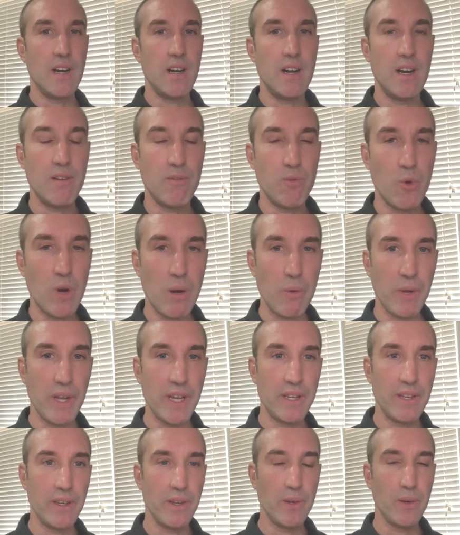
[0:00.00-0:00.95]
of what we
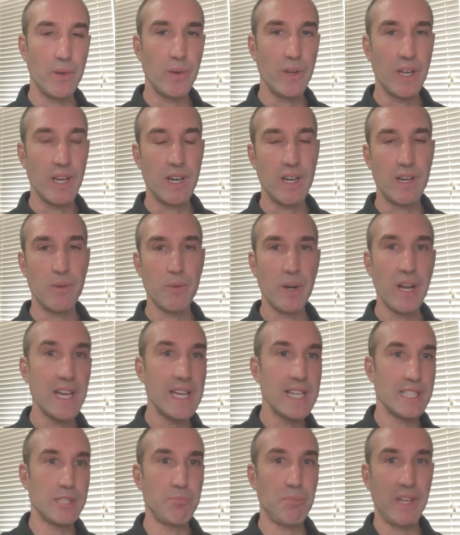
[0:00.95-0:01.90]
do. When I
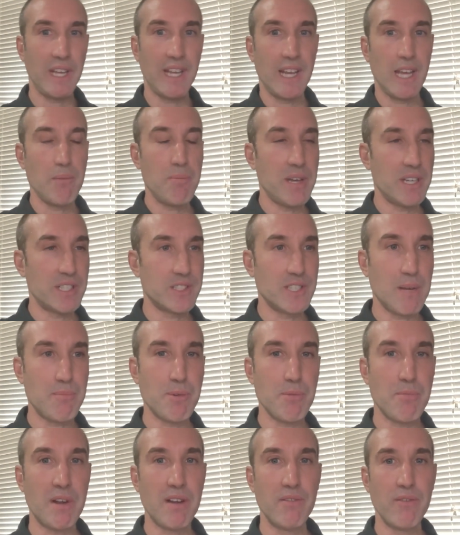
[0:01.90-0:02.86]
explain ApexDrop
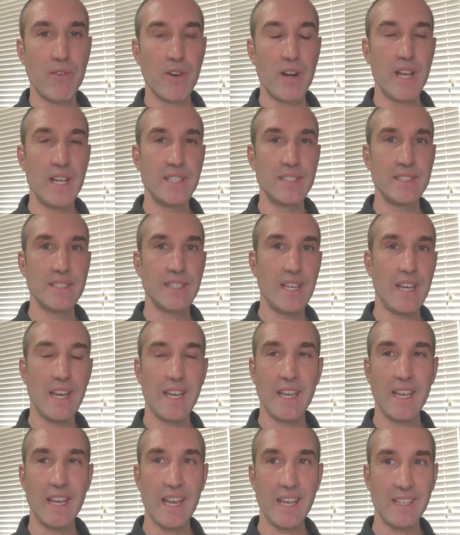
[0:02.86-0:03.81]
to my friends,
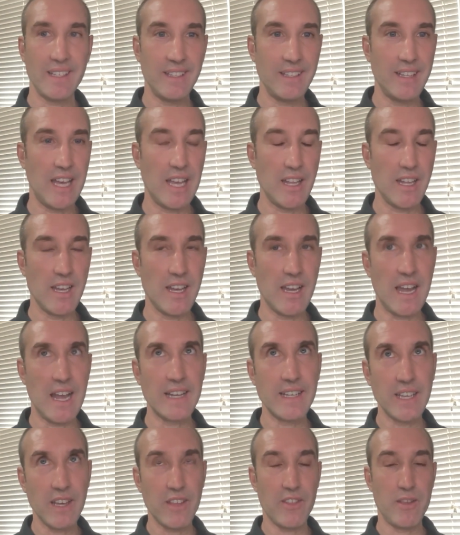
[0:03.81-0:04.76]
I
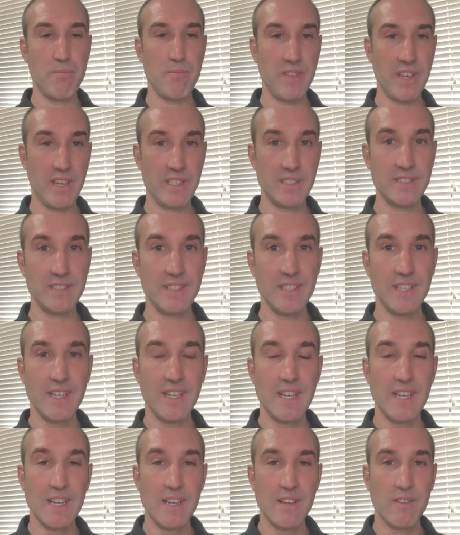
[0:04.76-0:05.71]
tell them this:
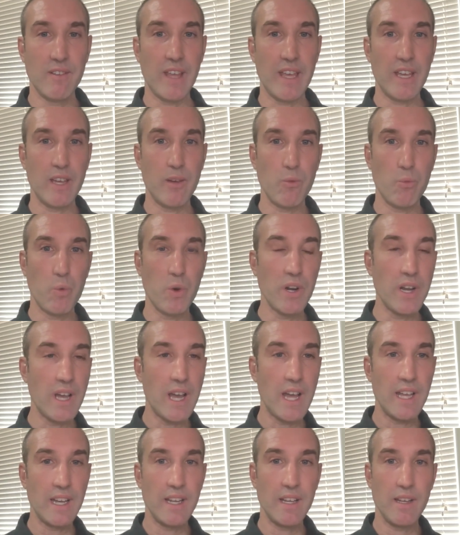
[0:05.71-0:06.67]
like, we're
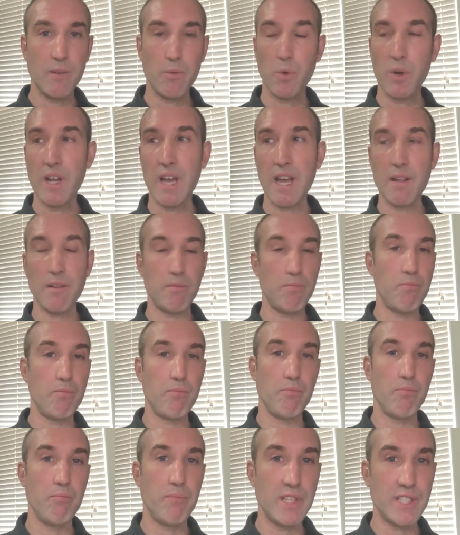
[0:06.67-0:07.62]
not
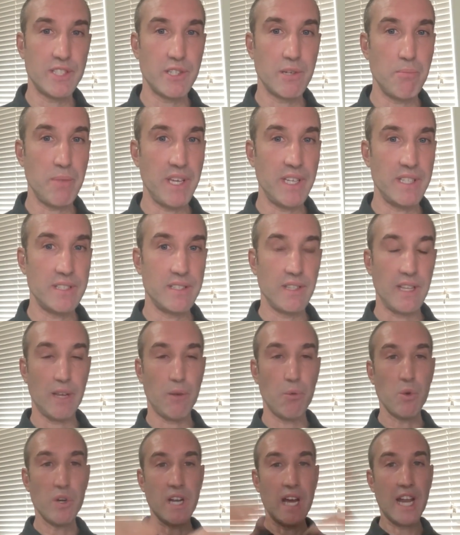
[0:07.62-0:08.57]
Mr. Beast. Like,
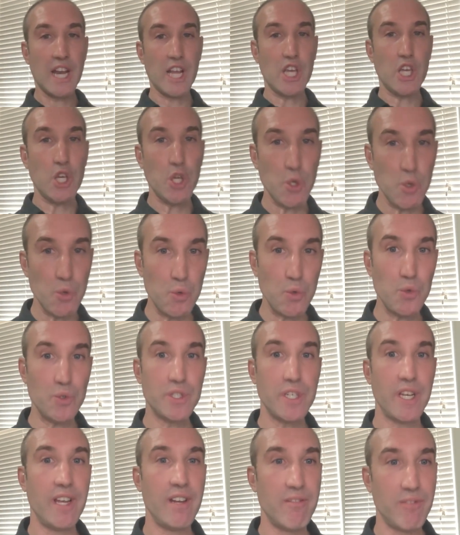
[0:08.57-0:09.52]
we're not a huge
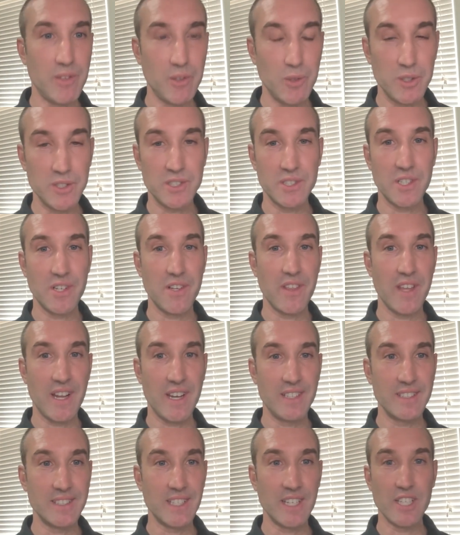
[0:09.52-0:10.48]
influencer that
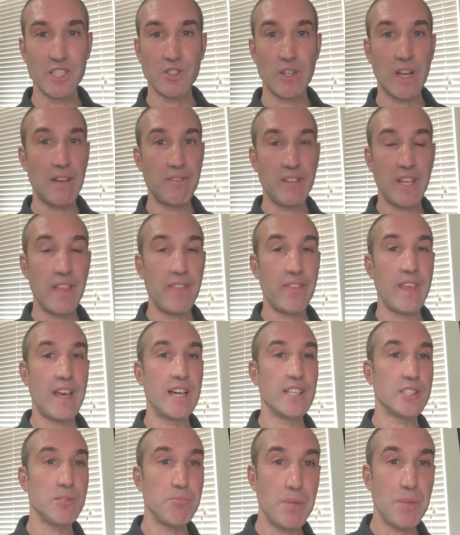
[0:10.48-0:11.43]
is going to drive
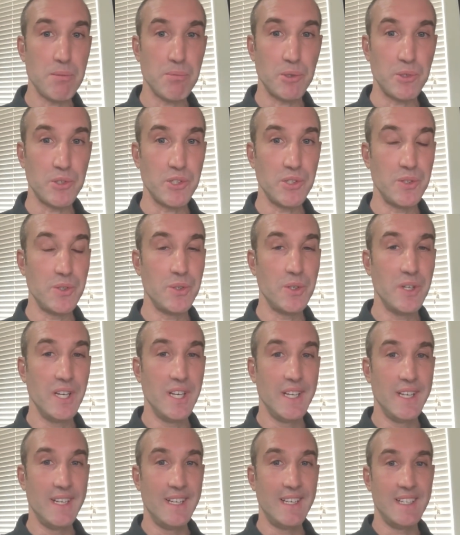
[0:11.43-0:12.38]
10,000 people to
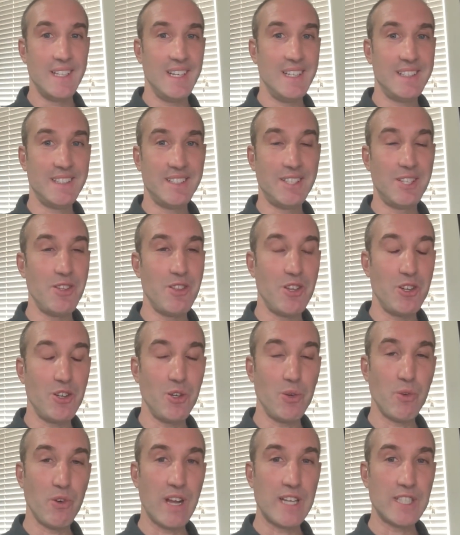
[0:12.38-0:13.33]
the
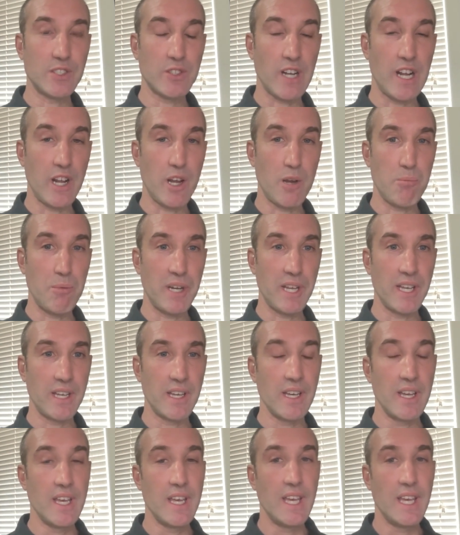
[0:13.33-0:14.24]
new restaurant opening.